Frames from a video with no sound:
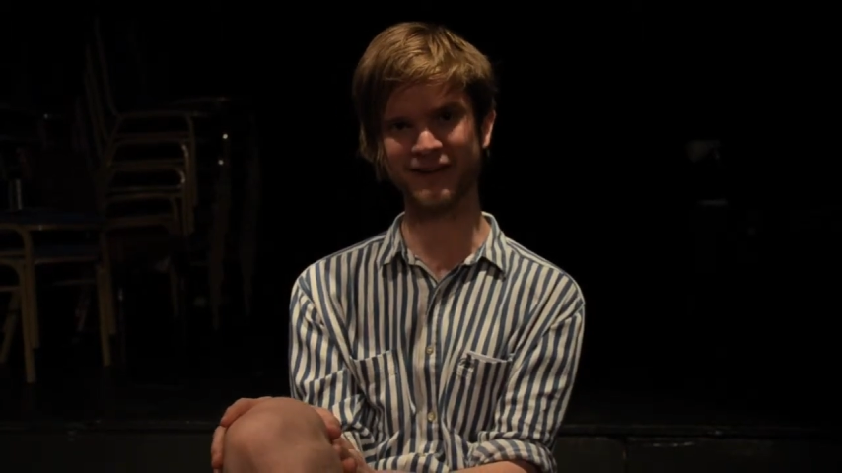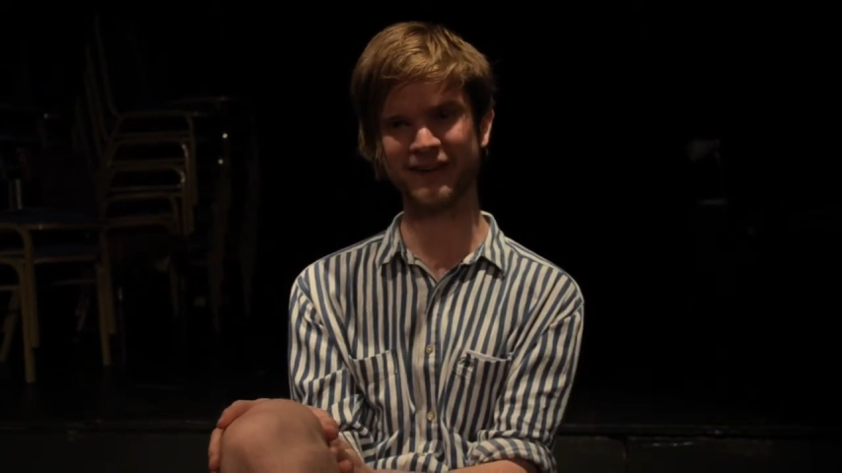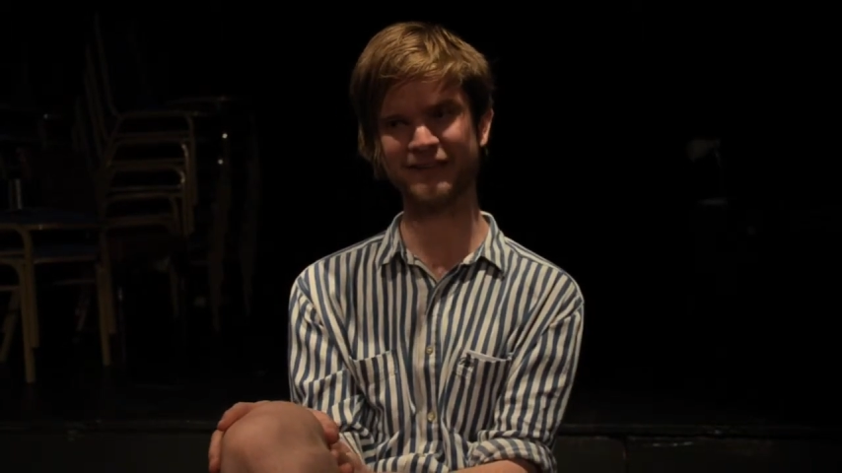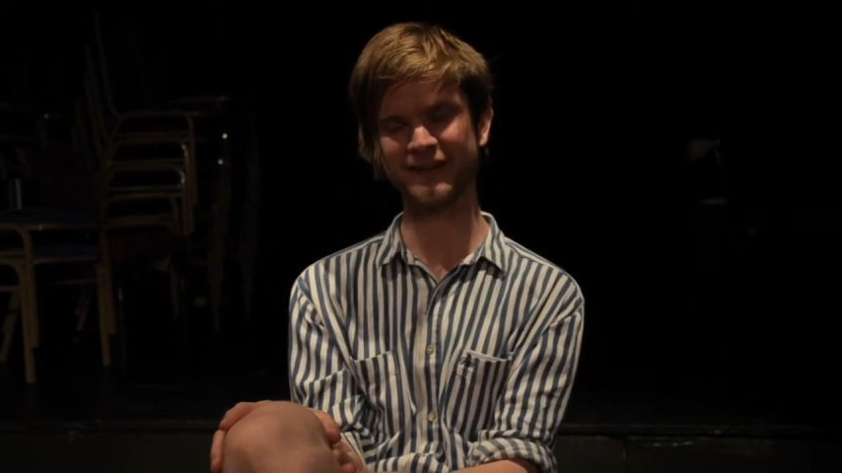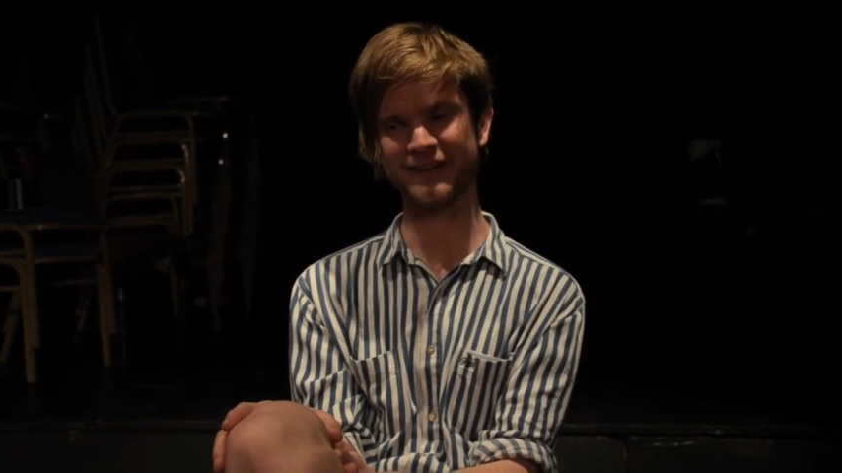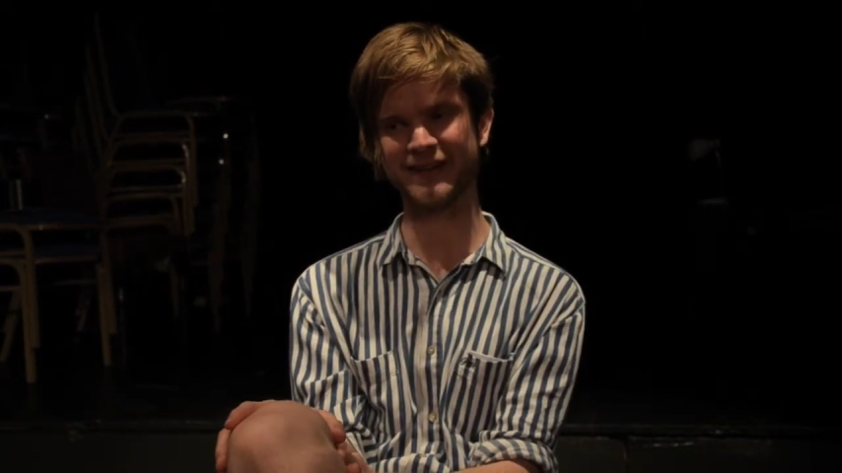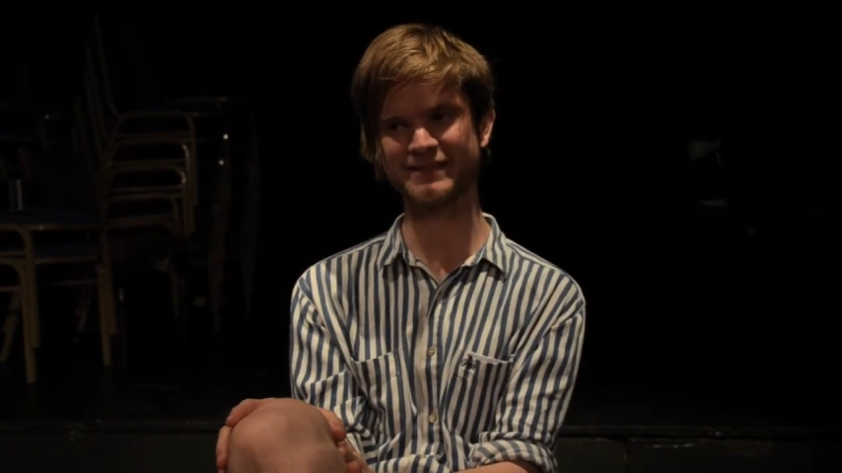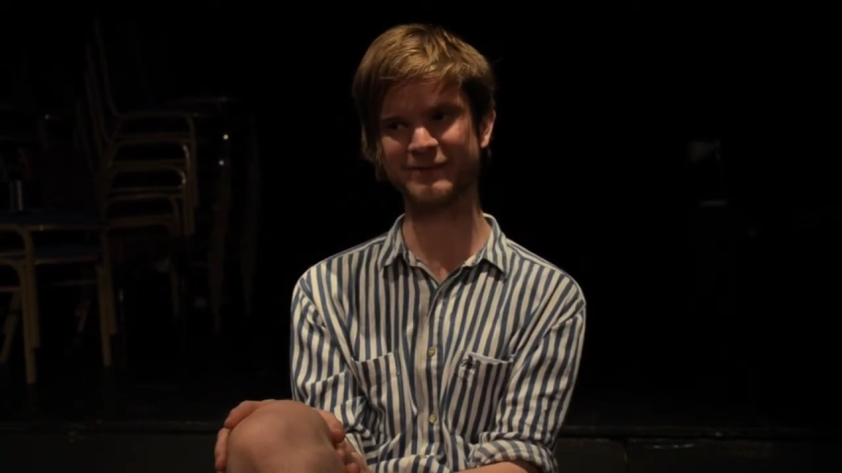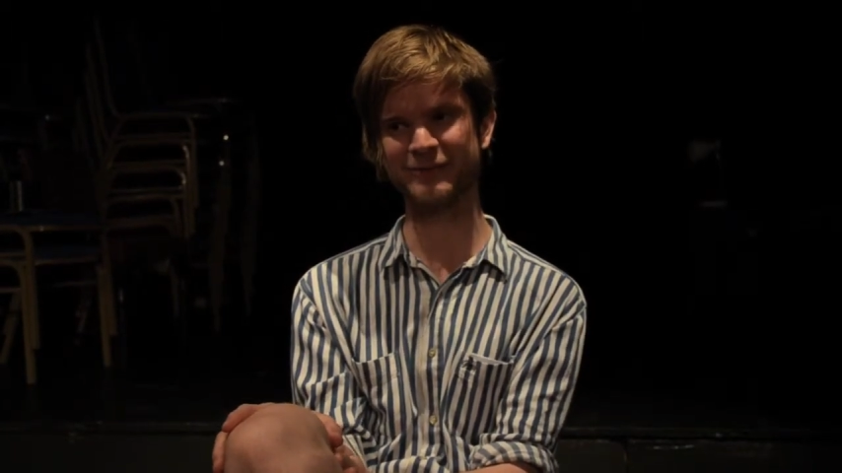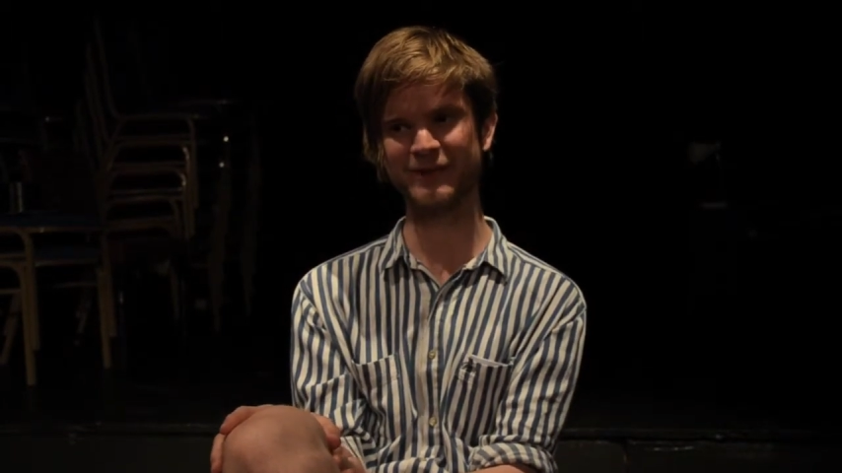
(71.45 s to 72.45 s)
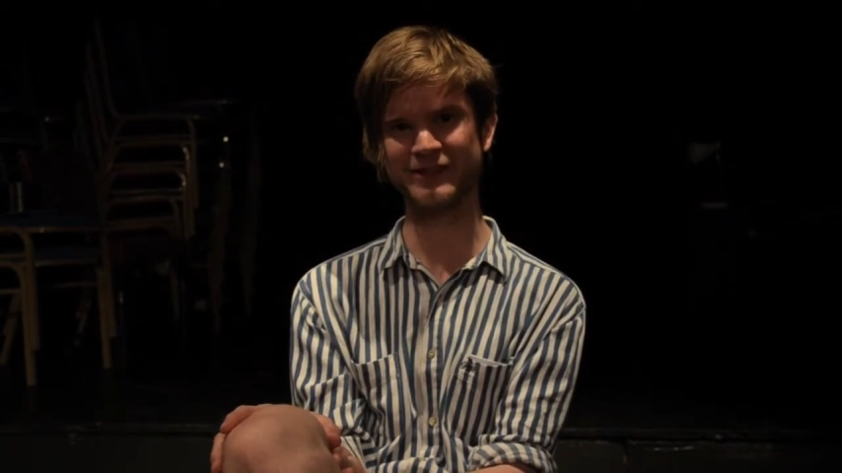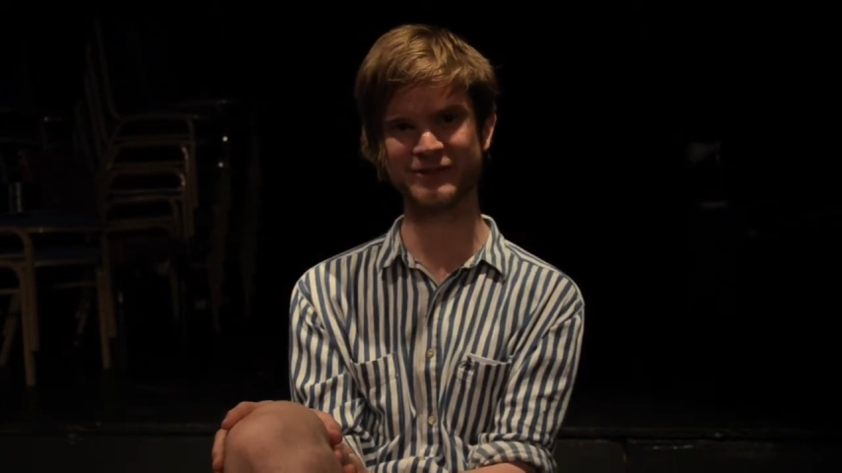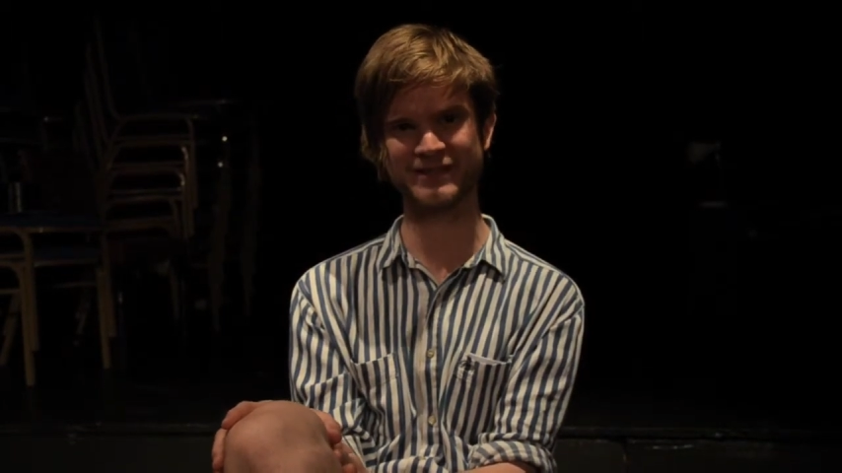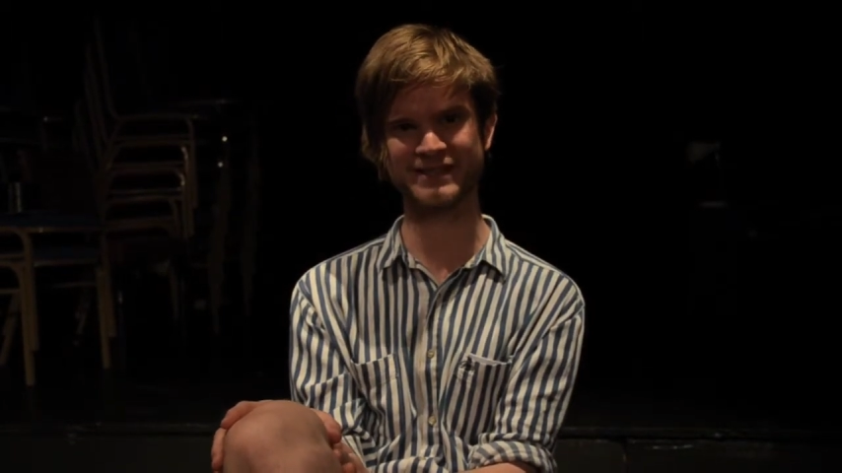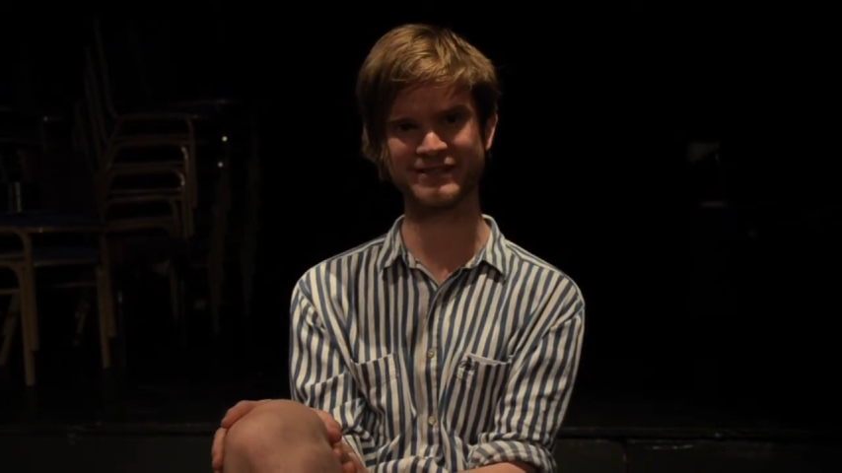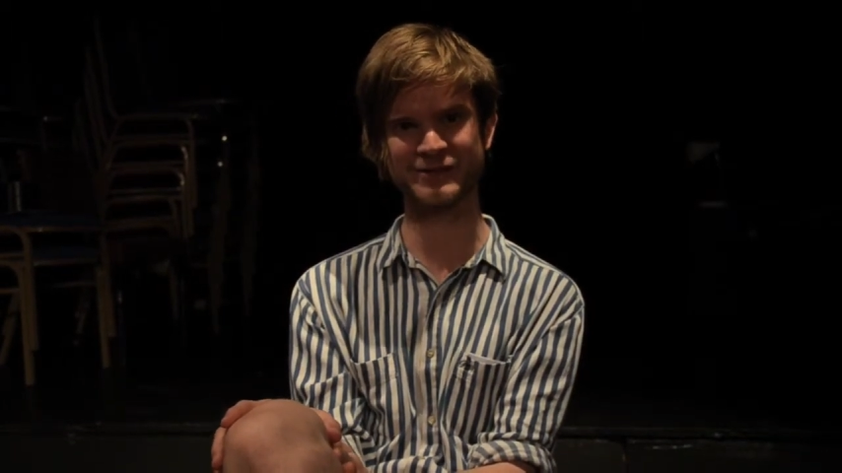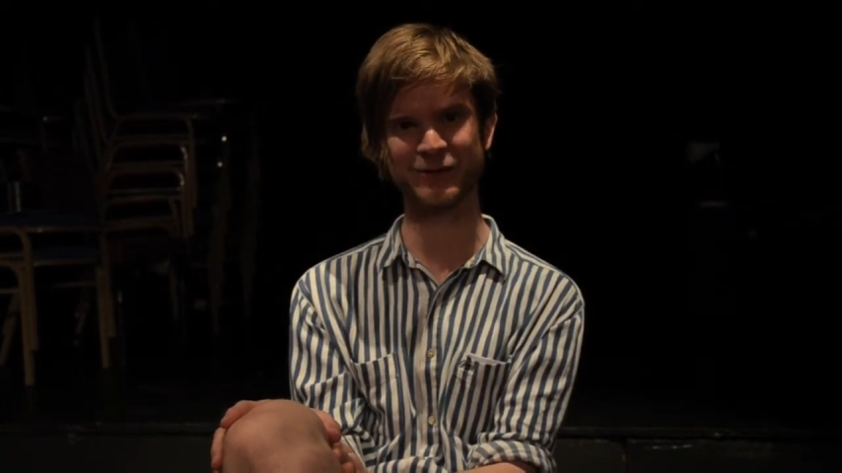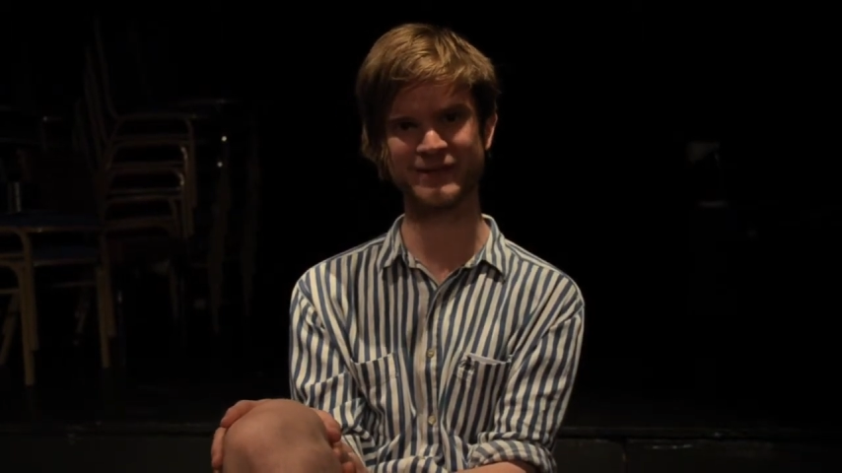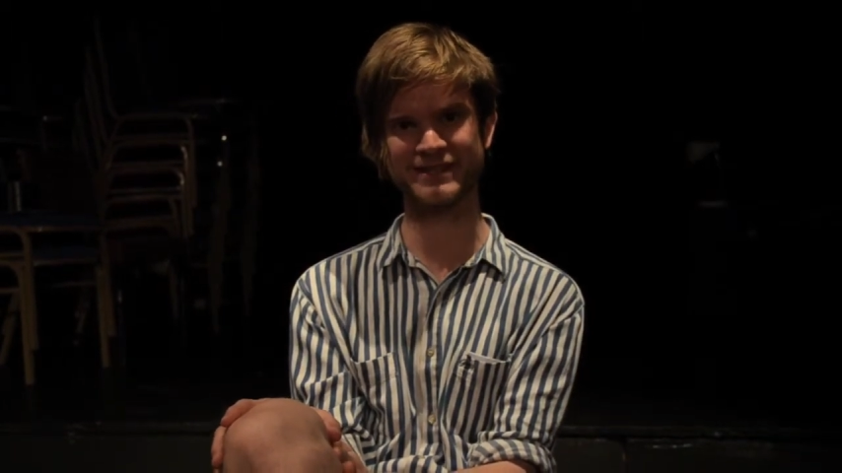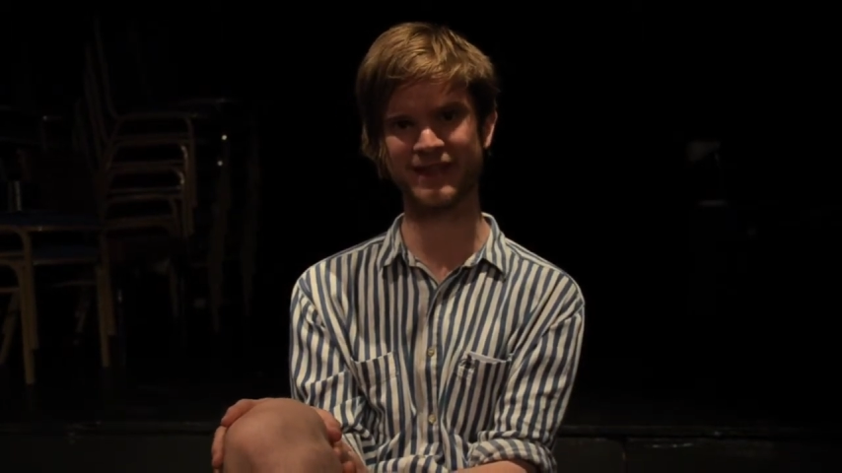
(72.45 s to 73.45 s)
I feel like there's some interesting
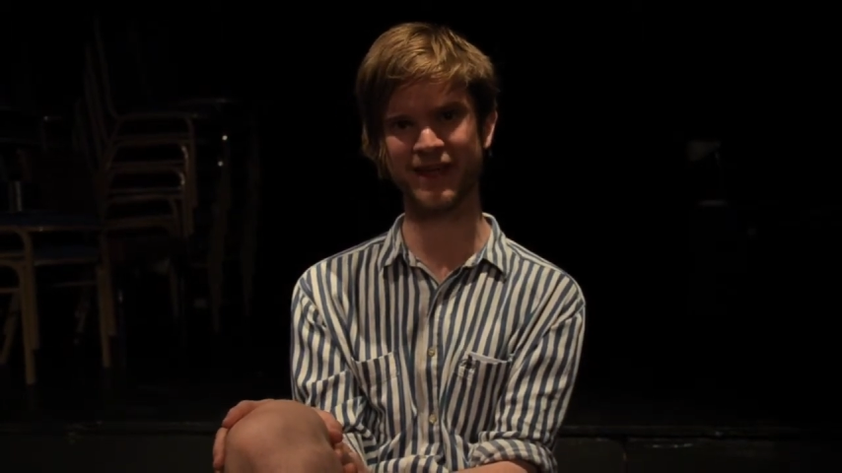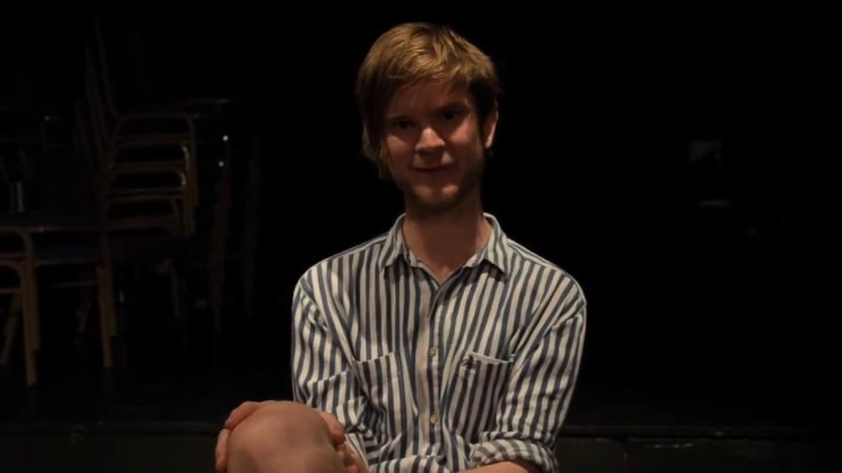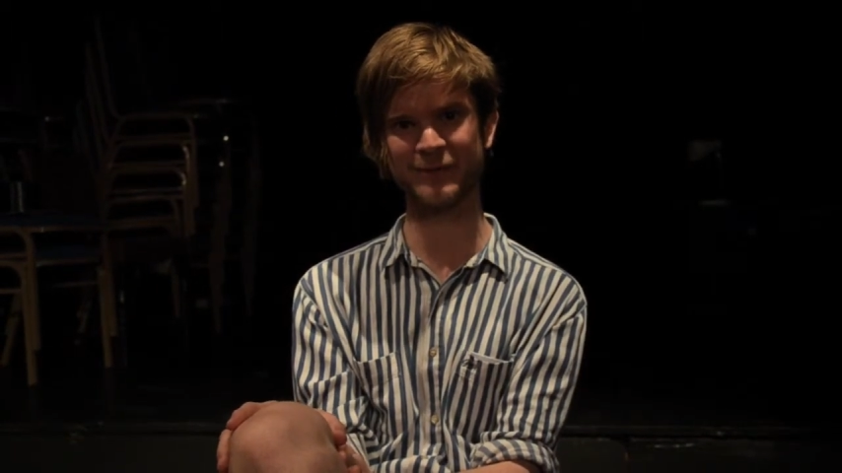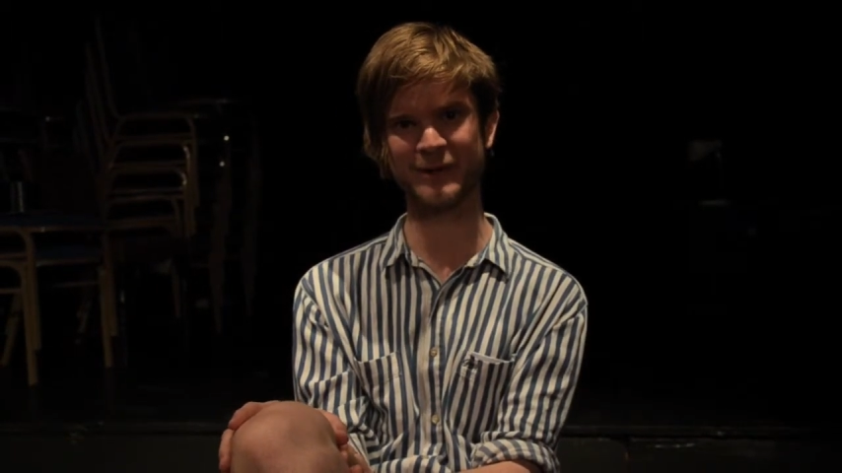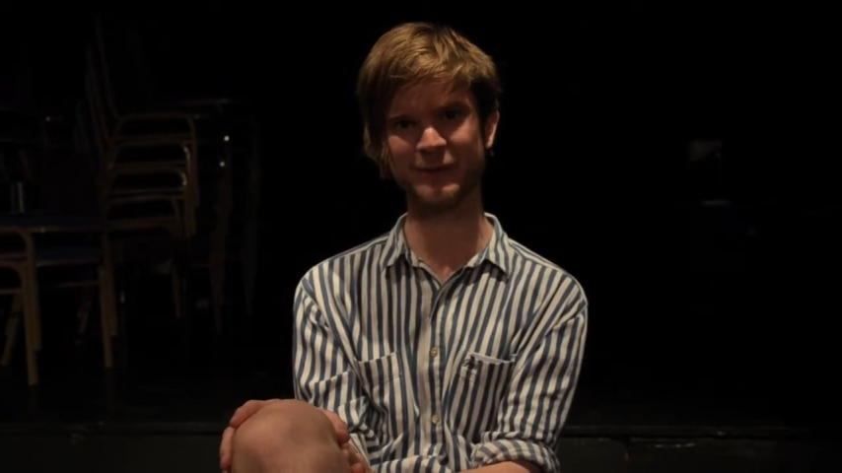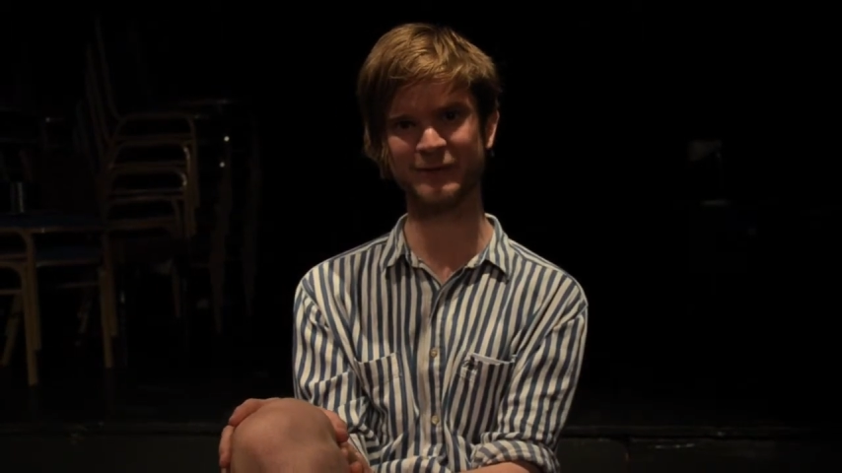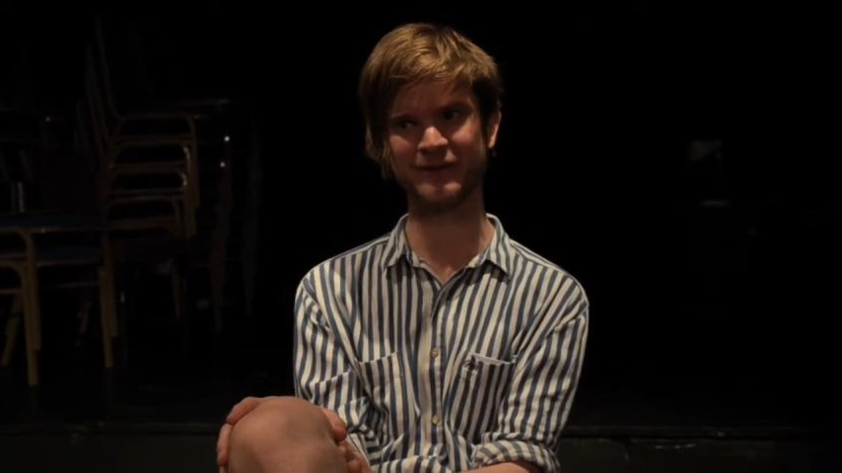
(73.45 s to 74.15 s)
stories in there that people